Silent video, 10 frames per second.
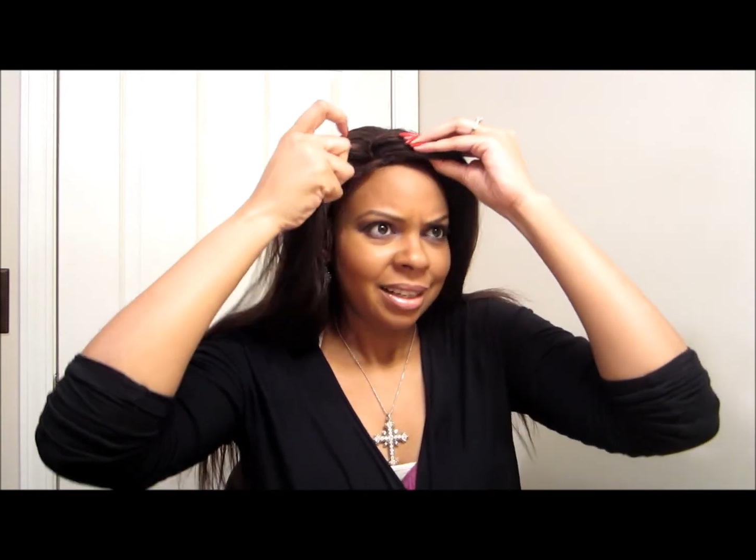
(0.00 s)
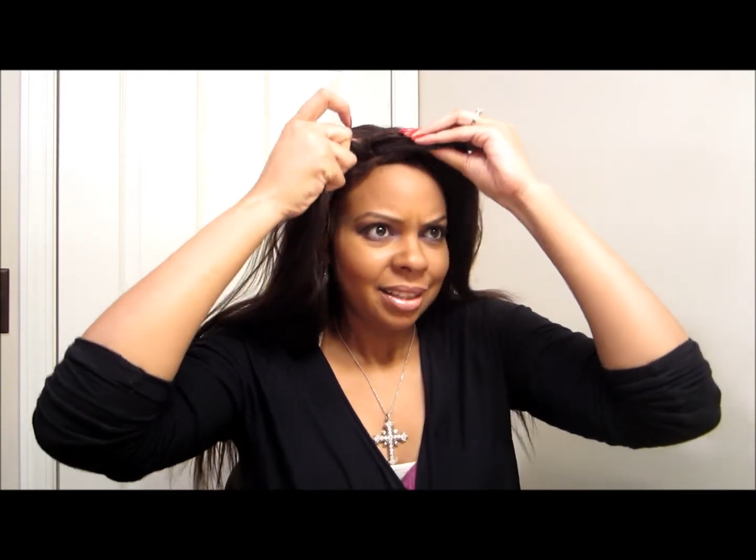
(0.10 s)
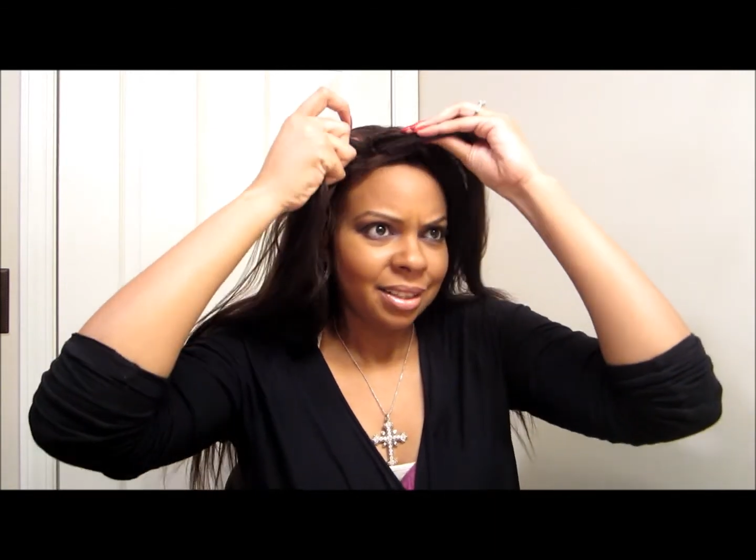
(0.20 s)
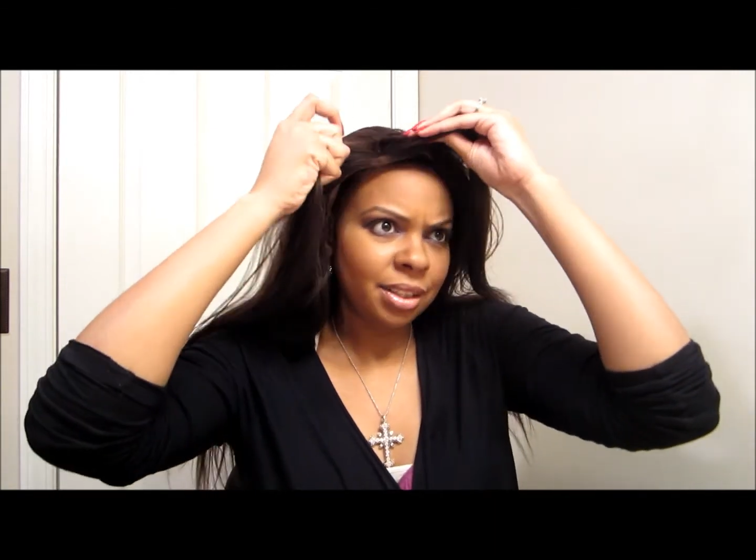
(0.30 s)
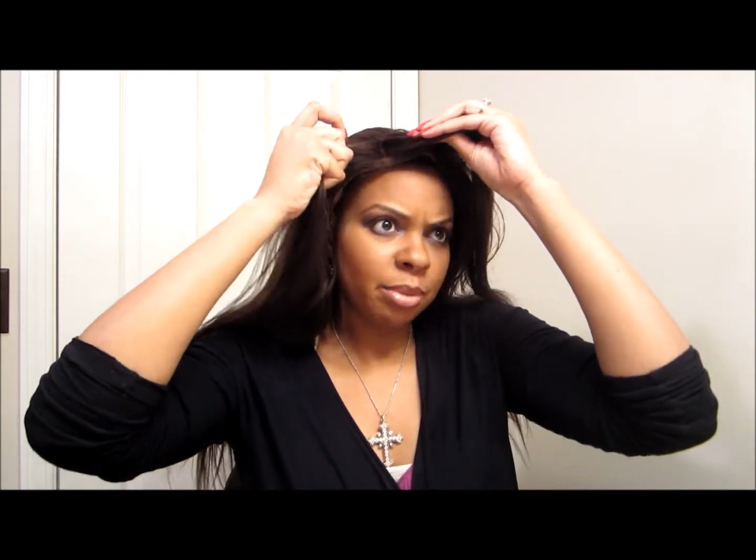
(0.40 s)

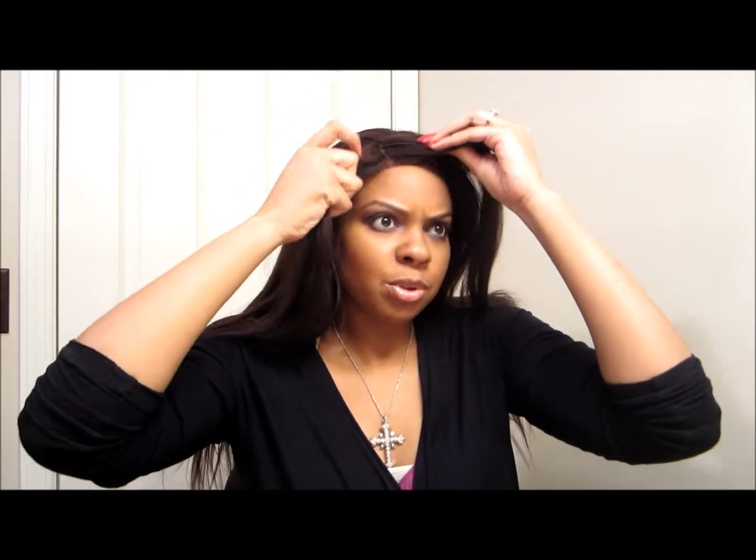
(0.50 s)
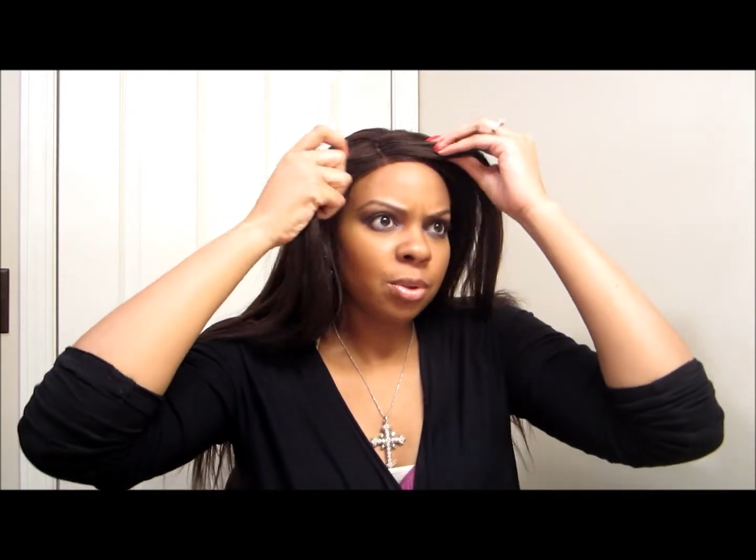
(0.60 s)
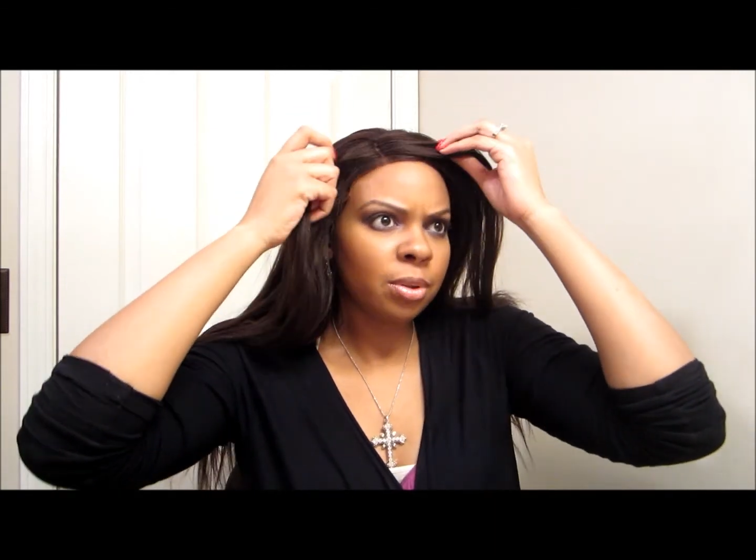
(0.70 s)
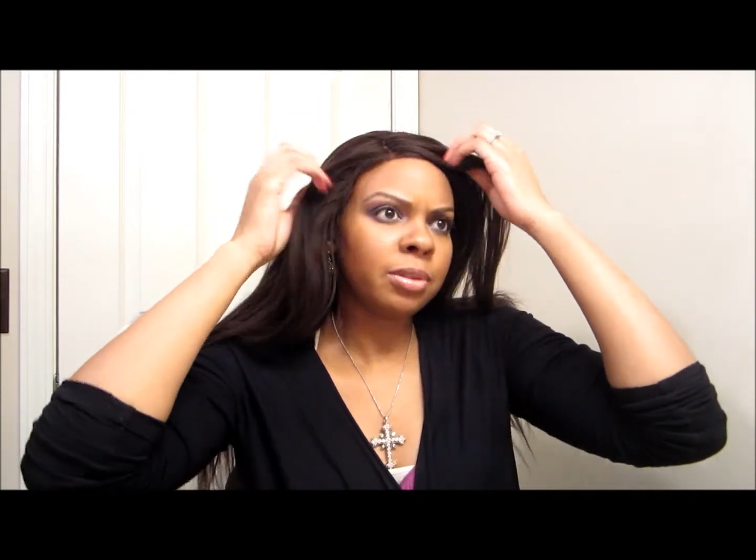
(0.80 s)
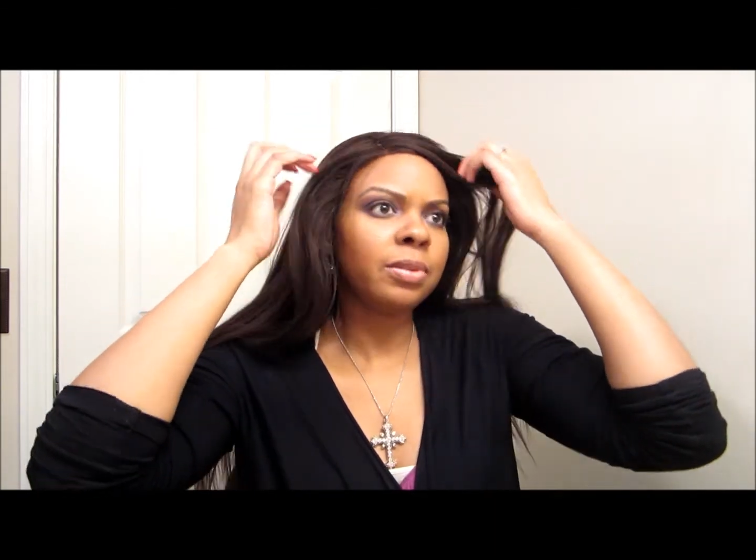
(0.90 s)
some
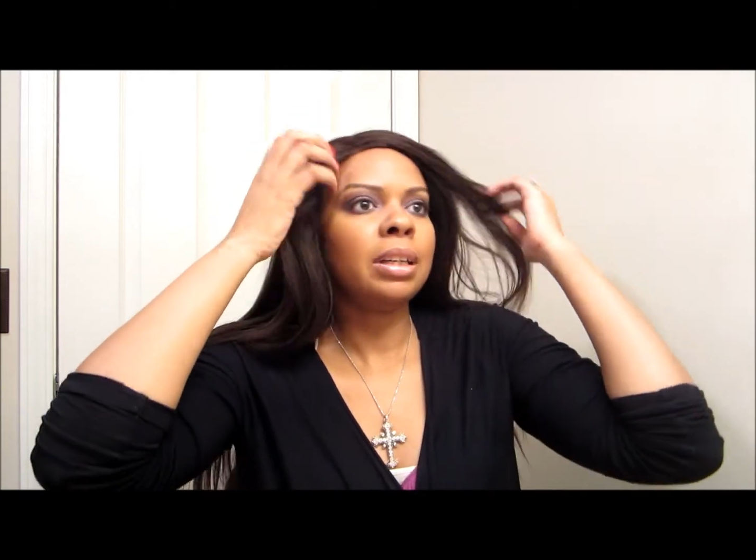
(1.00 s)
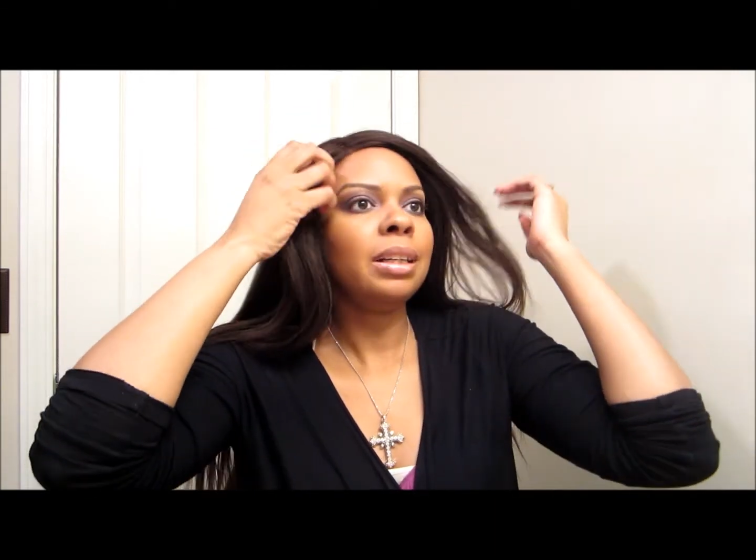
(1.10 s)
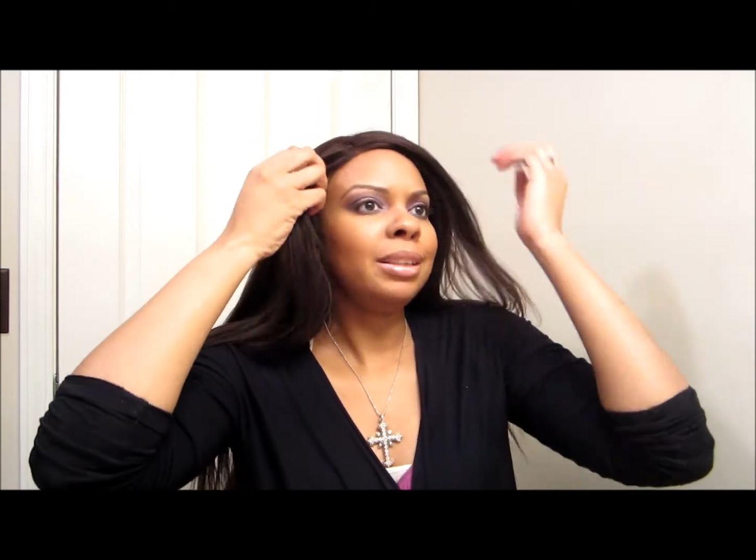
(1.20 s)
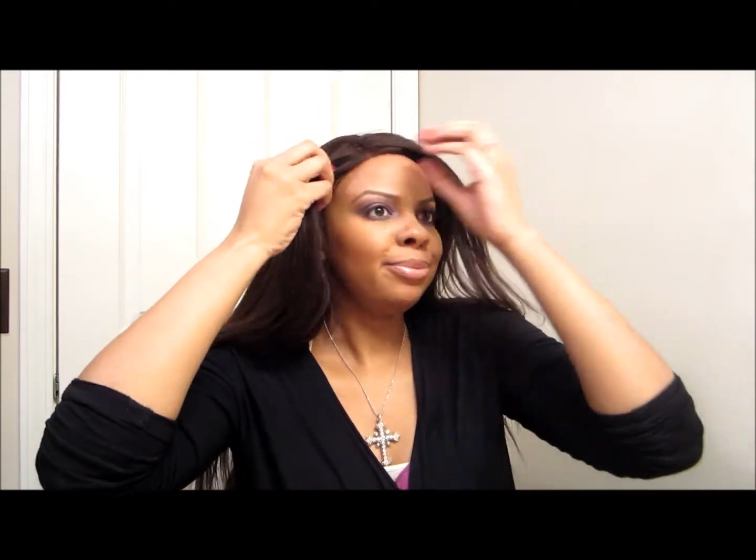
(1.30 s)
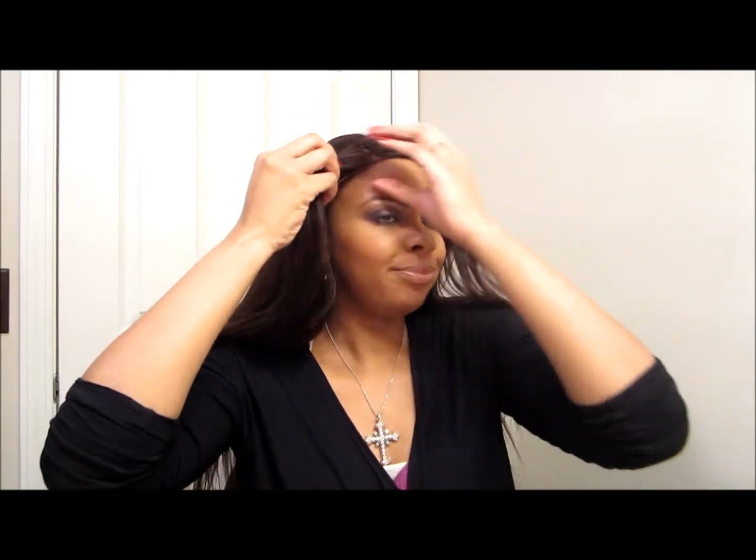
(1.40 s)
sort
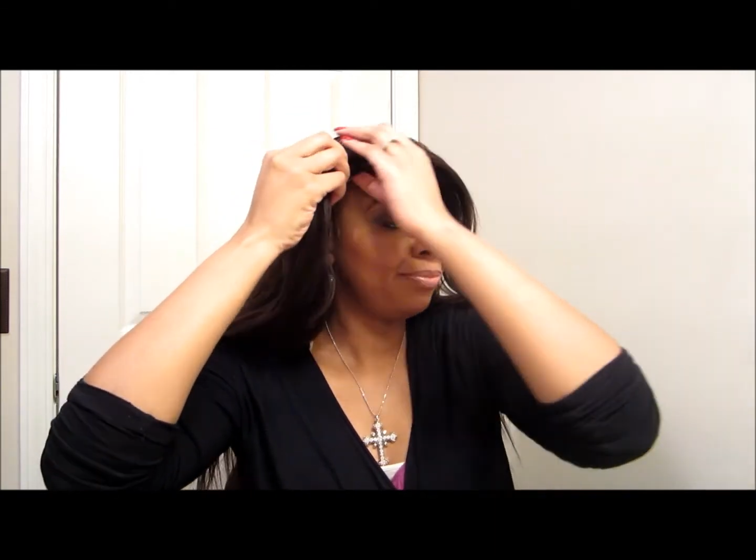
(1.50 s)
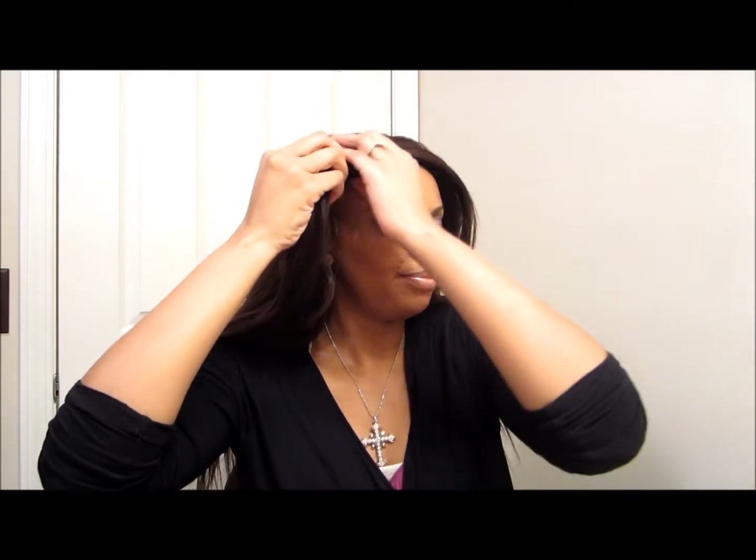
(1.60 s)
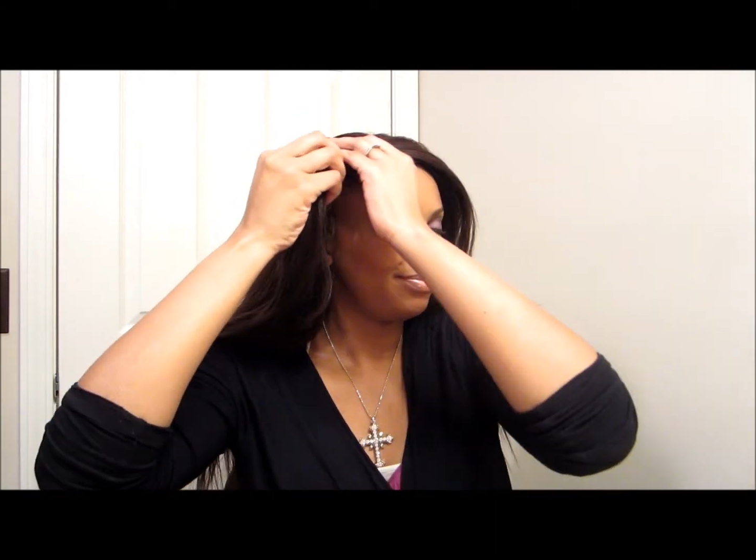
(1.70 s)
of